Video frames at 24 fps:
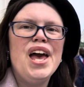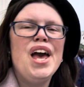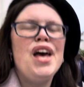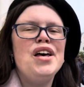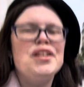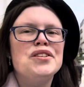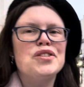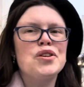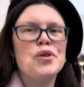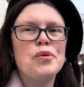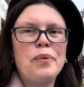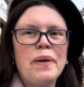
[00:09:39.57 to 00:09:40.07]

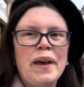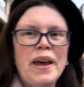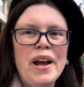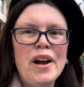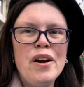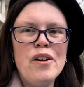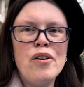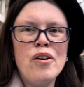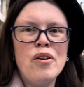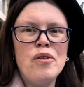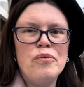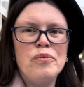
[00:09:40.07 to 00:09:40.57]
So we
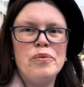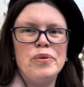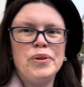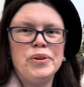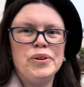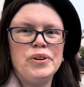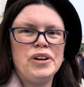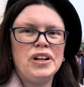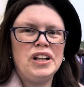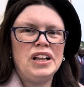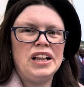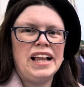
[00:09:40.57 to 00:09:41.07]
are on
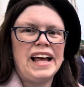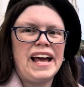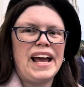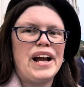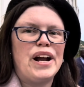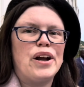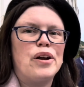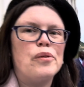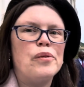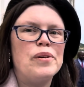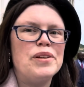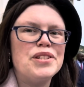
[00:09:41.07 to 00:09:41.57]
Rue
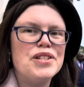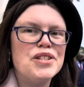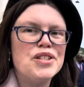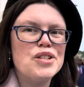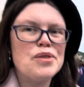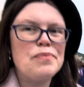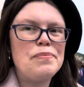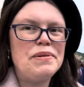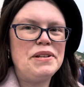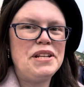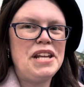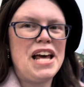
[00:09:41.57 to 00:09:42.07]
Claire, which is
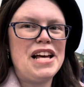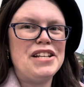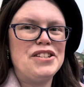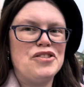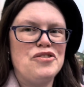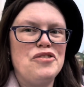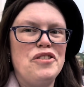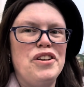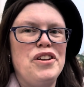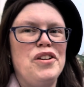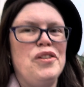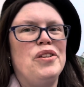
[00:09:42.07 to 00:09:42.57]
a
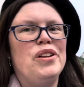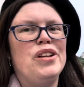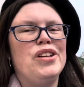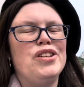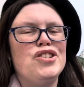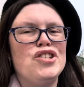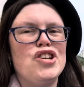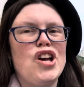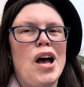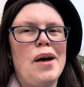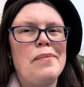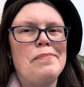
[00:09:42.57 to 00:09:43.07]
pedestrian-only
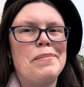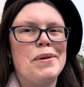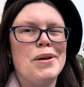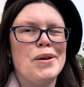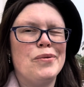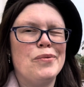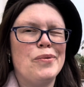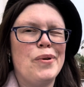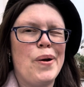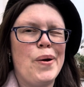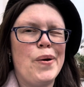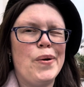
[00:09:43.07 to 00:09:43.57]

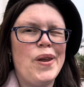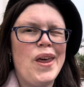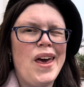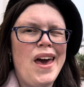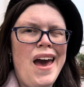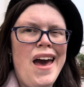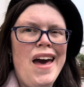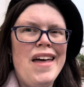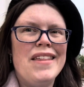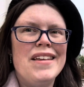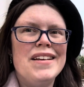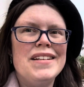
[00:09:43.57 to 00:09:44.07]
shopping road.
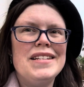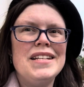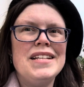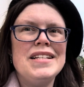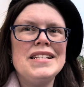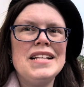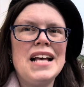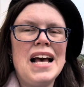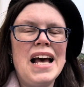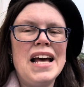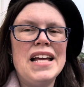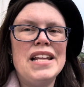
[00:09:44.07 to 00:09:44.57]
This
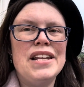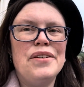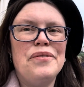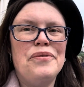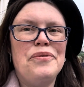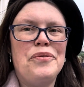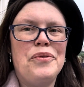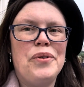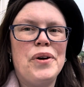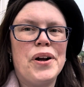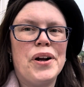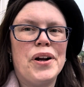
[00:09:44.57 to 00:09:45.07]
is kind of
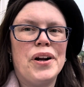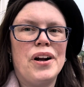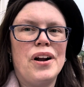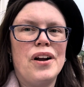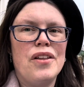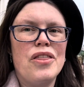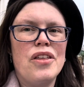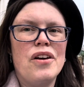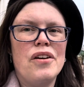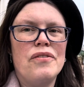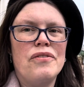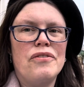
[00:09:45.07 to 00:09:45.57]
where
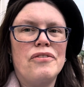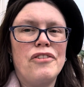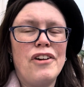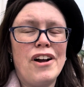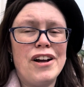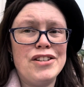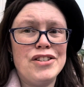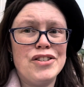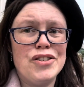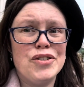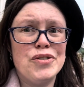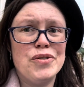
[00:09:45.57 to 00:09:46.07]
the
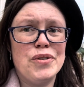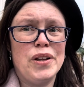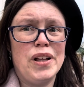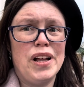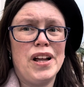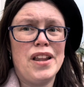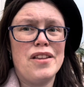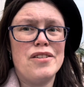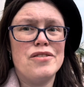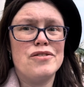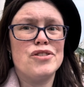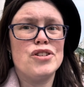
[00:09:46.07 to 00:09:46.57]
French do a
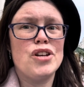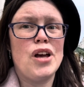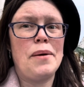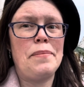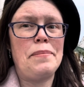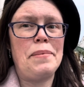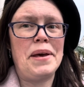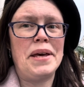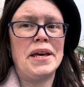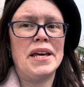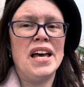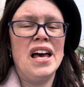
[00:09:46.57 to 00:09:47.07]
lot of their
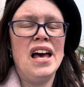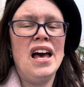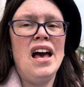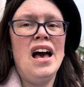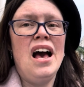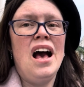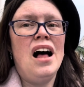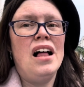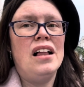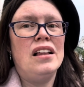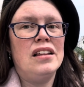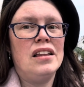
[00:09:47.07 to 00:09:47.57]
shopping.
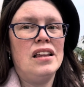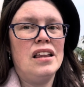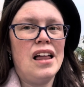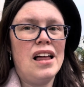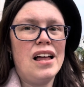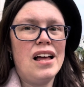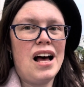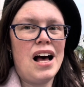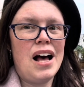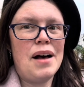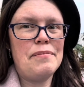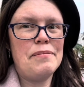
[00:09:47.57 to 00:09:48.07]

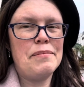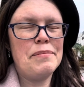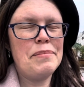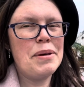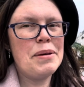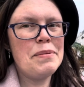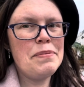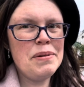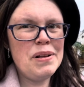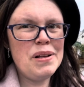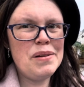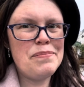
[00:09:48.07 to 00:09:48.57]

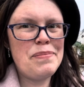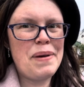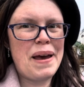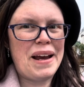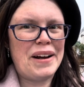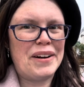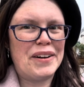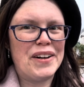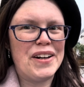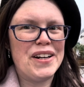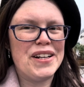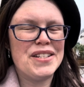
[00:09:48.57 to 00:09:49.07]
People in
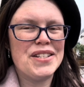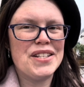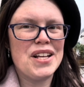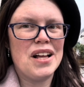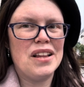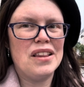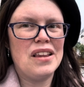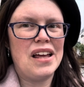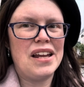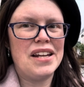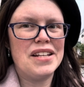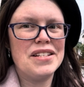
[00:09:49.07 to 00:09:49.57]
Paris, a
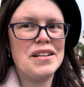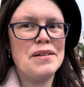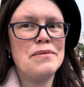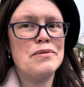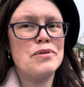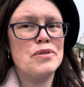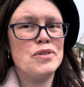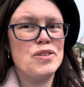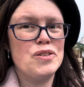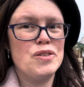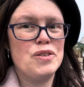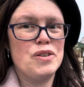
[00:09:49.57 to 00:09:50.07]
lot of times
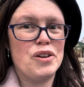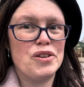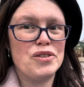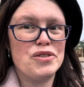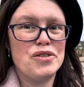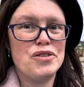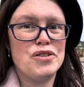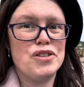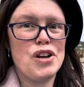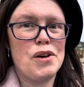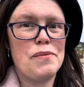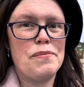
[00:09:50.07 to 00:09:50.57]
will do
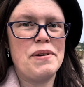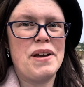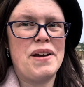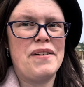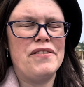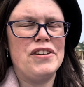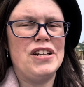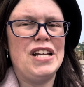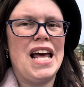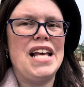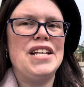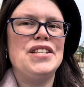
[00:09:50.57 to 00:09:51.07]
grocery shopping
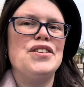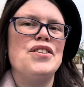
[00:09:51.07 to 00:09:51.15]
every day.